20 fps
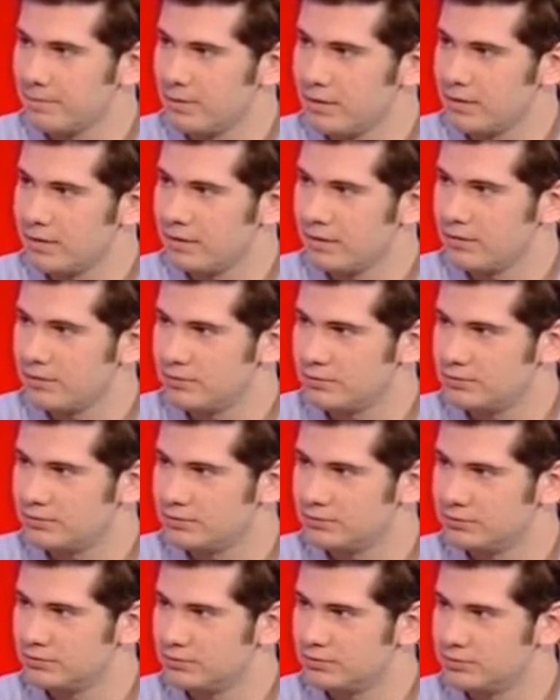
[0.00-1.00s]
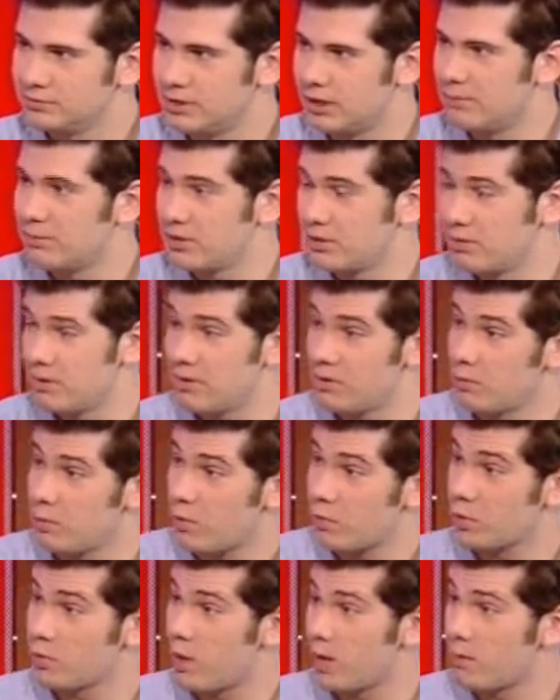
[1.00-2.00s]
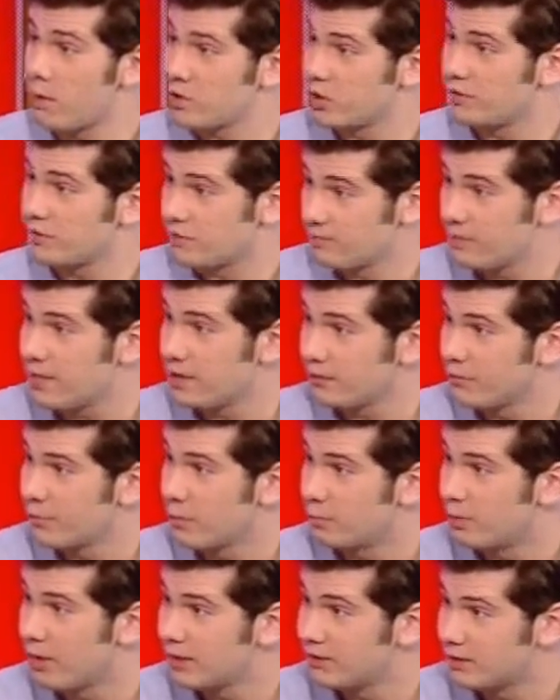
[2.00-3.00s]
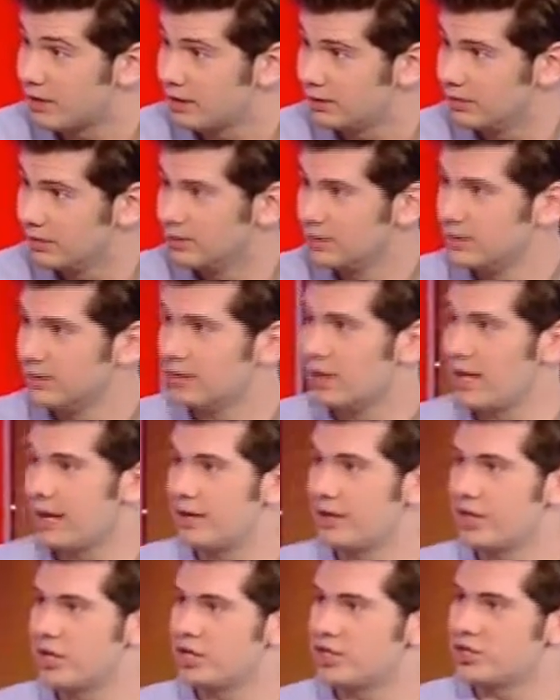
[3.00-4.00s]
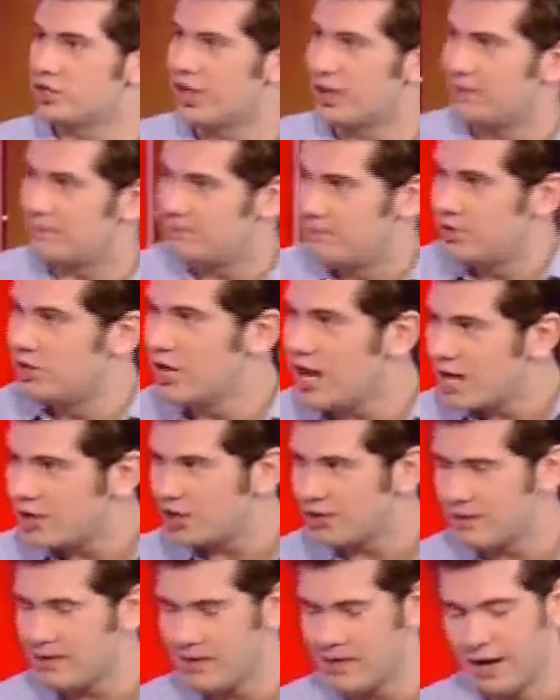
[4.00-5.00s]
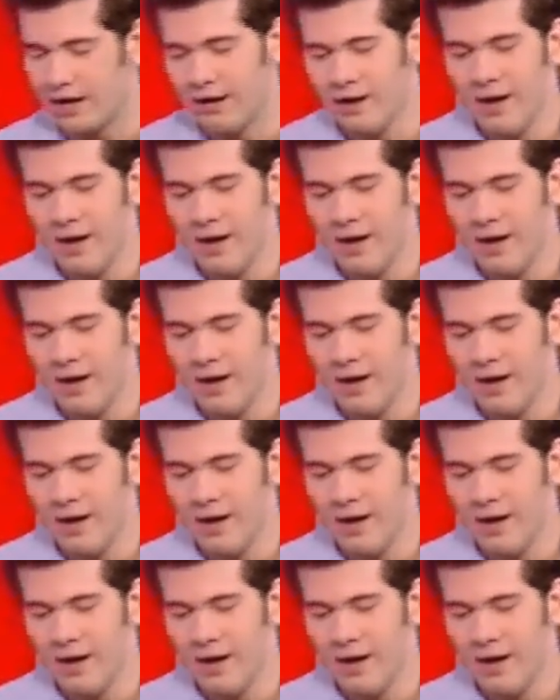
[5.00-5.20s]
A little emotion. you mean we want a motion from me or from the president? Yeah, I'll take a little motion from you right now.